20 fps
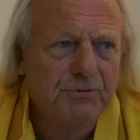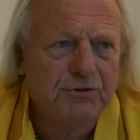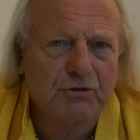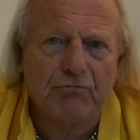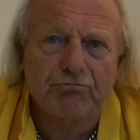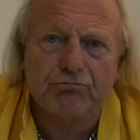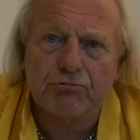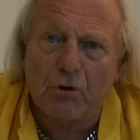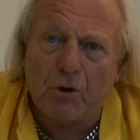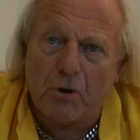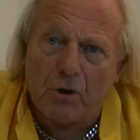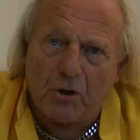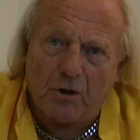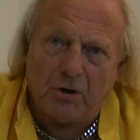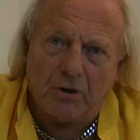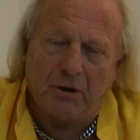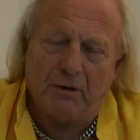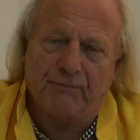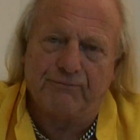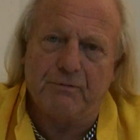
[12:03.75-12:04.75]
it was a
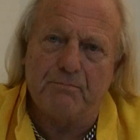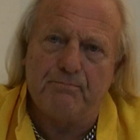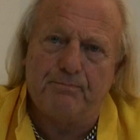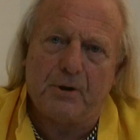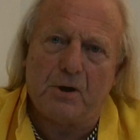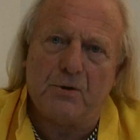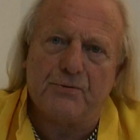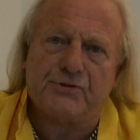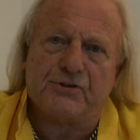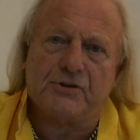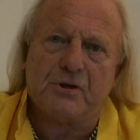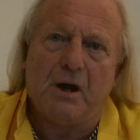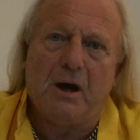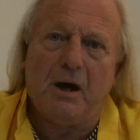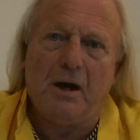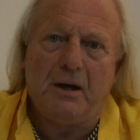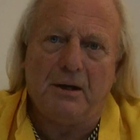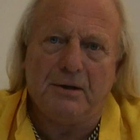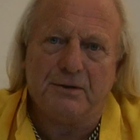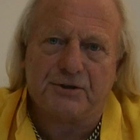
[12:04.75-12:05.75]
roar from both
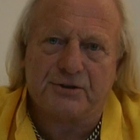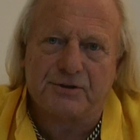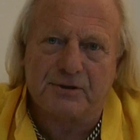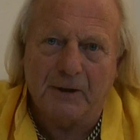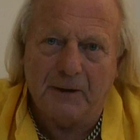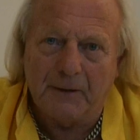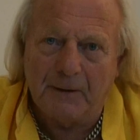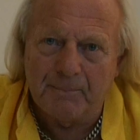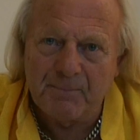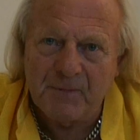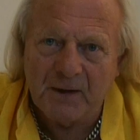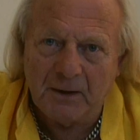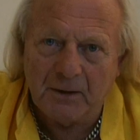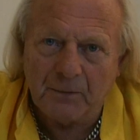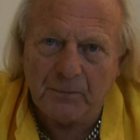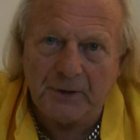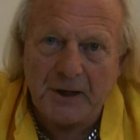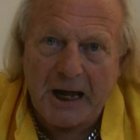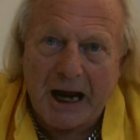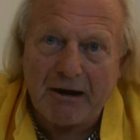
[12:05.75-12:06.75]
sides
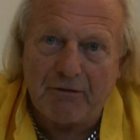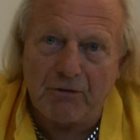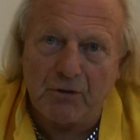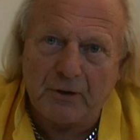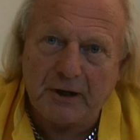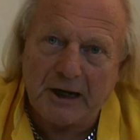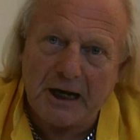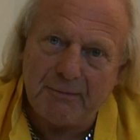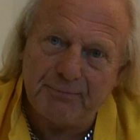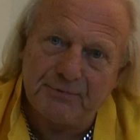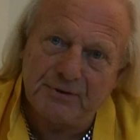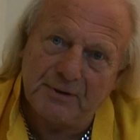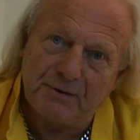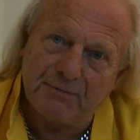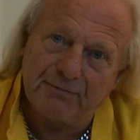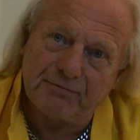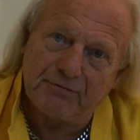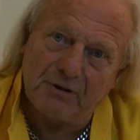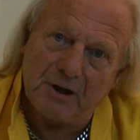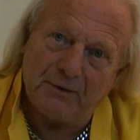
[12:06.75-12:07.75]
when Harold came to
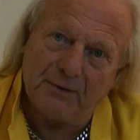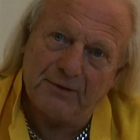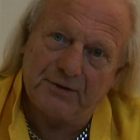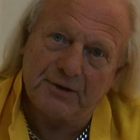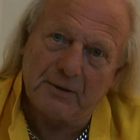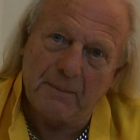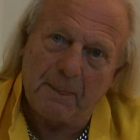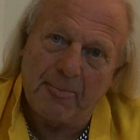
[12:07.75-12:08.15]
the front